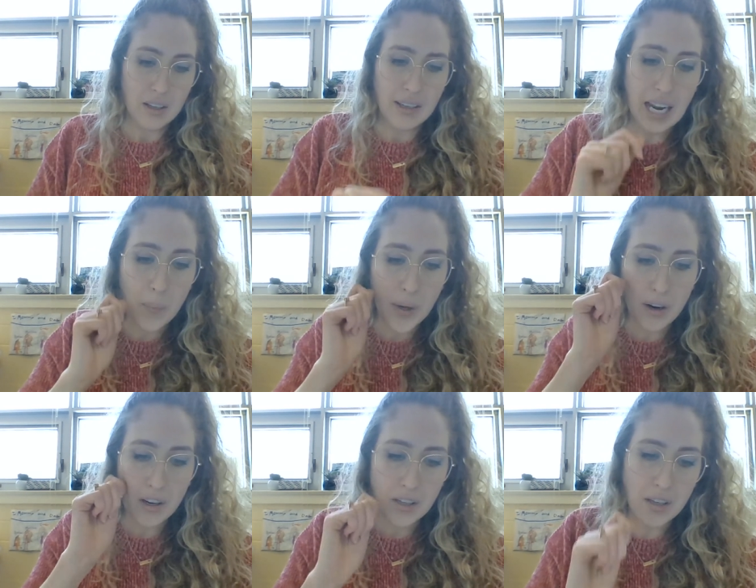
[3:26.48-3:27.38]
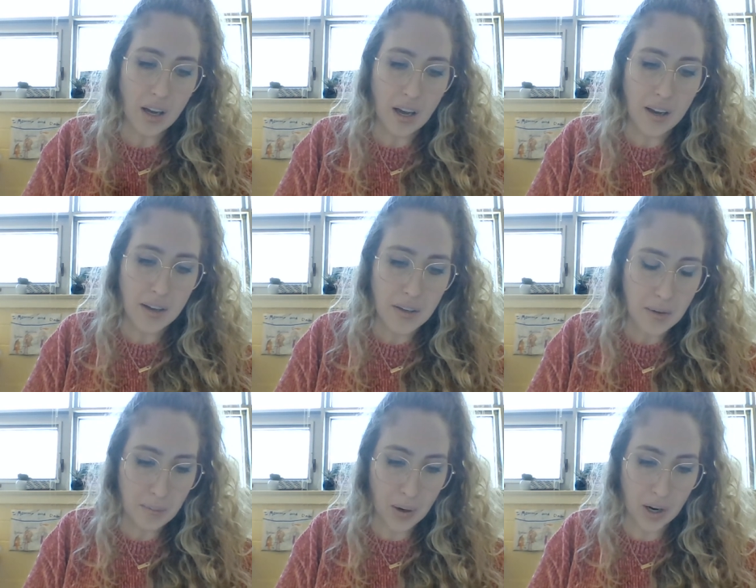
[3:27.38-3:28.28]
Now we are on uh,
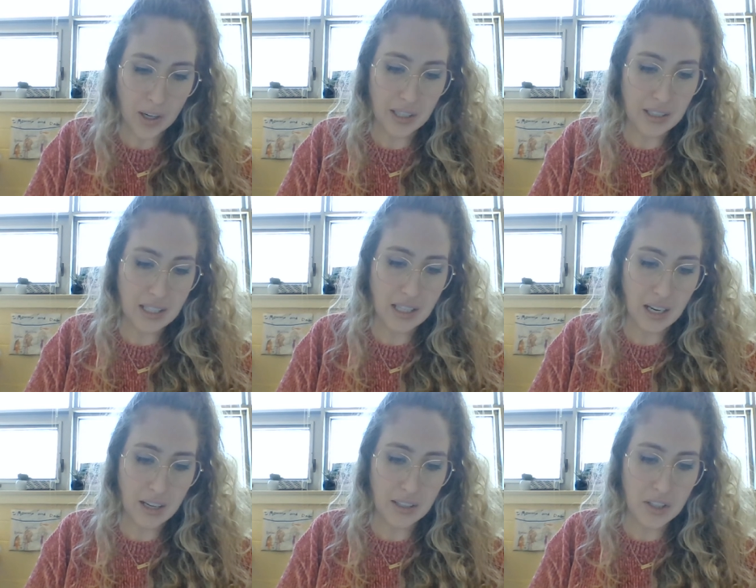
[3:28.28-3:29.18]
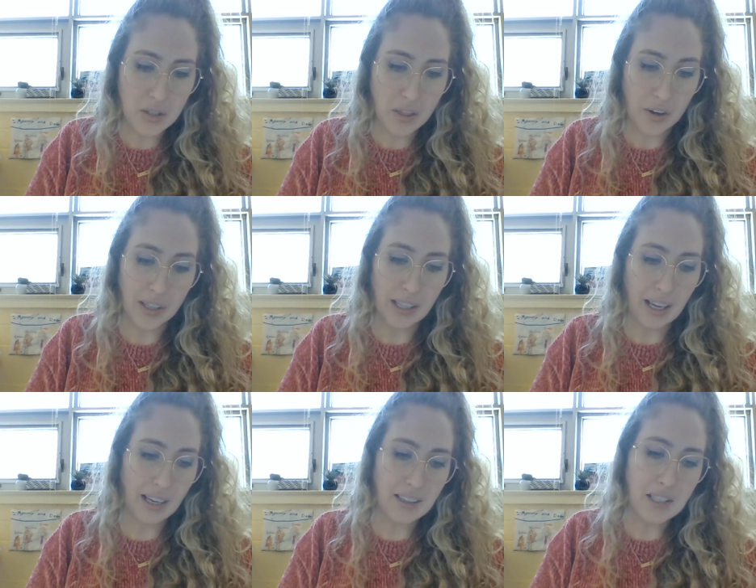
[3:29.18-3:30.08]
part uh,
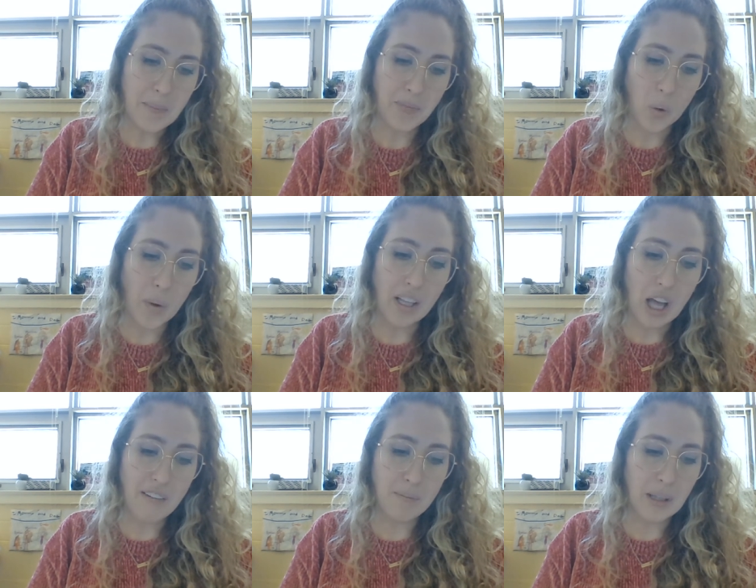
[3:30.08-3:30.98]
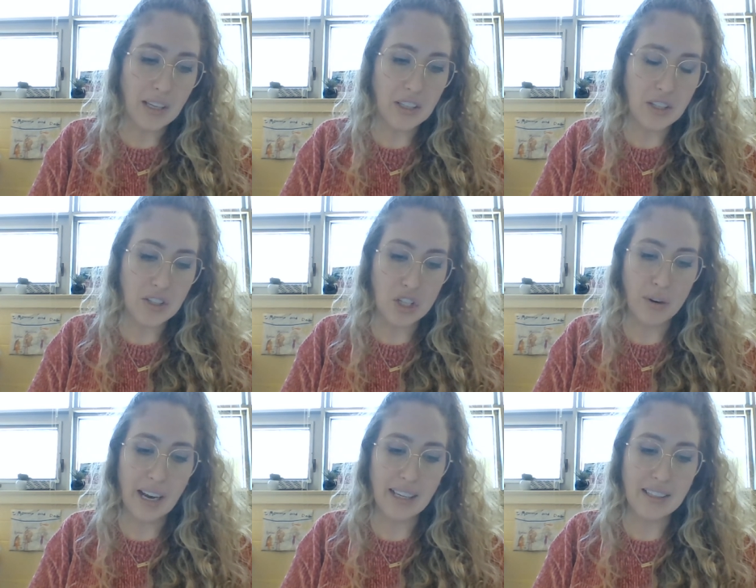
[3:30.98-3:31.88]
38. Wiglaf plunders the
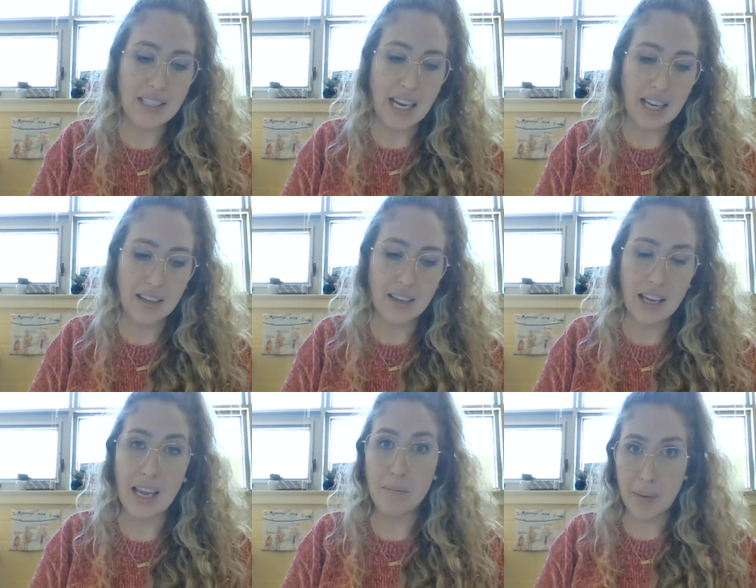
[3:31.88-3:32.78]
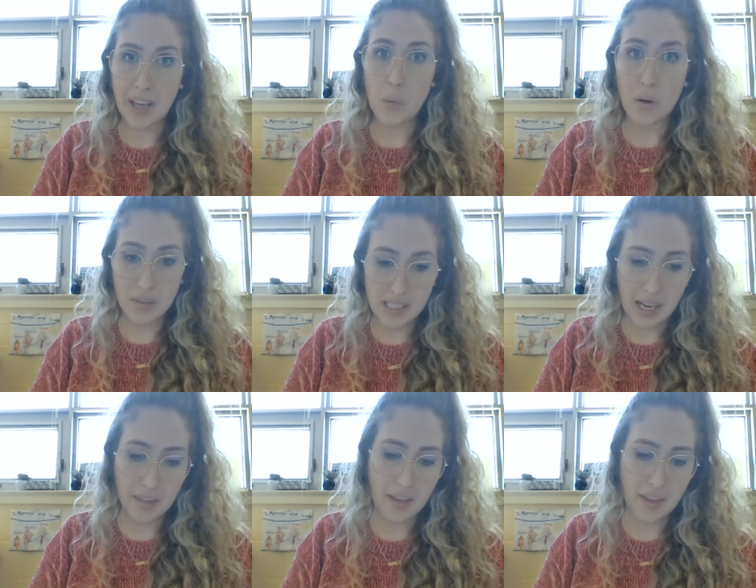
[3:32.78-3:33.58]
dragon's den and Beowulf's death.